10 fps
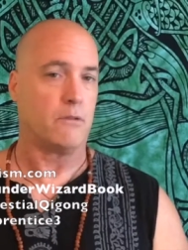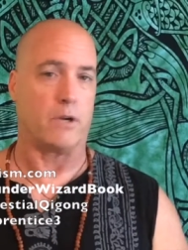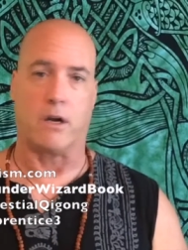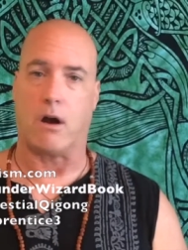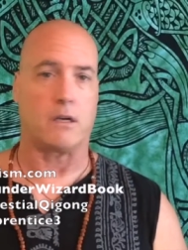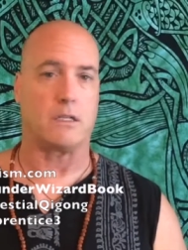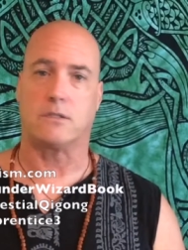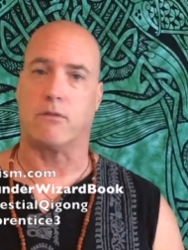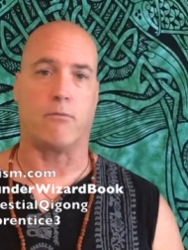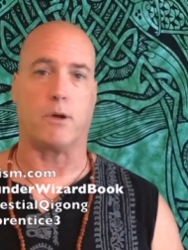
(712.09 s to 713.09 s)

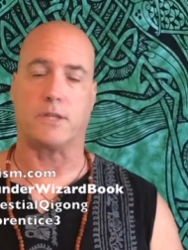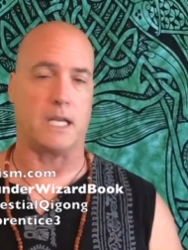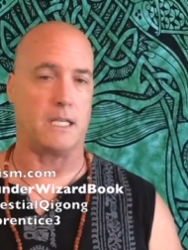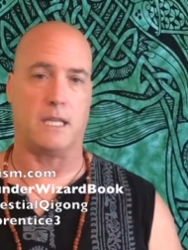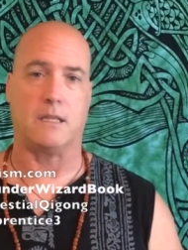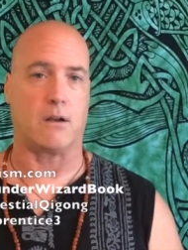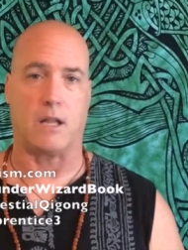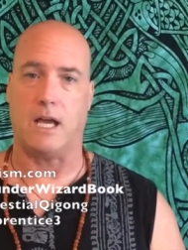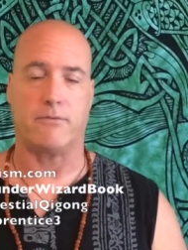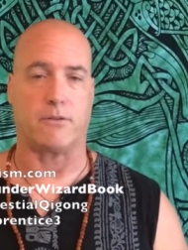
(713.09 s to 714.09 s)
regardless of what they did in their
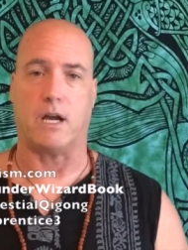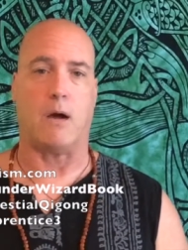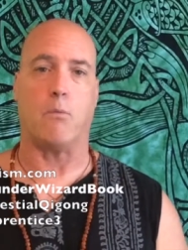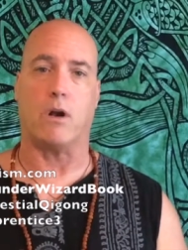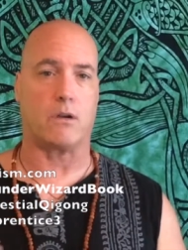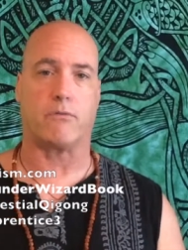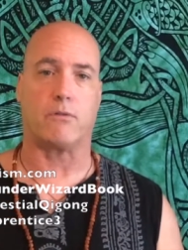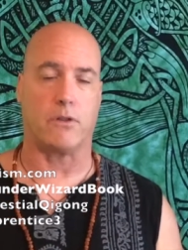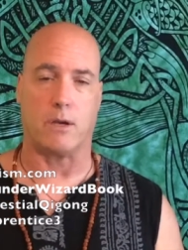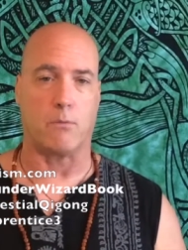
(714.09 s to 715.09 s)
life or how
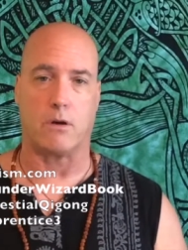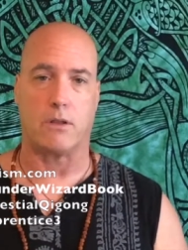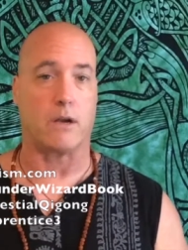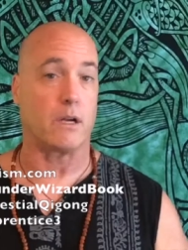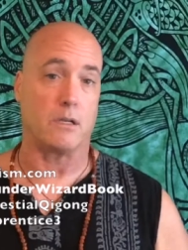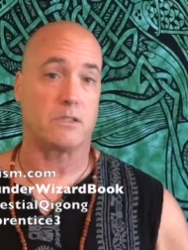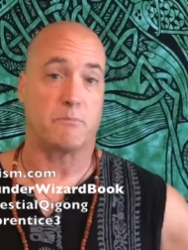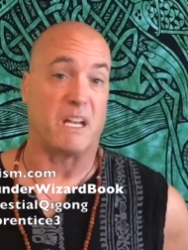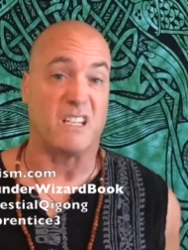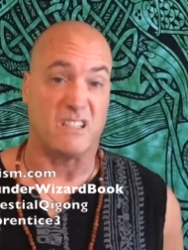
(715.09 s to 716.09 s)
wonderful they were, they're going to
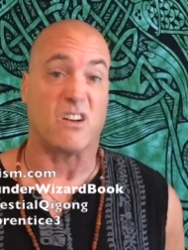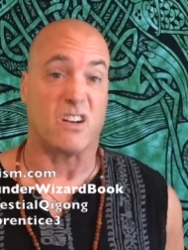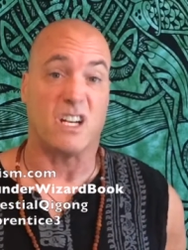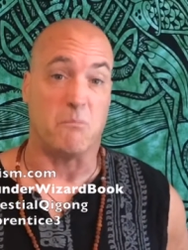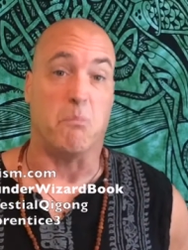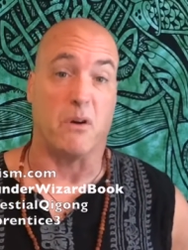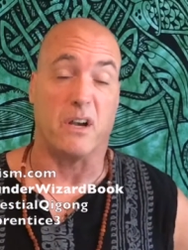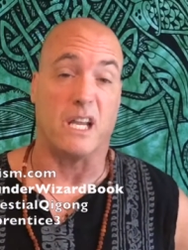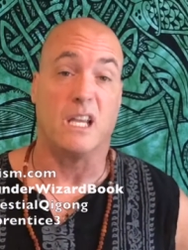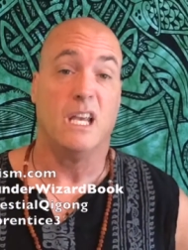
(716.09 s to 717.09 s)
spend eternity
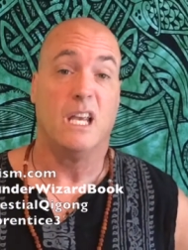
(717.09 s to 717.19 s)
burning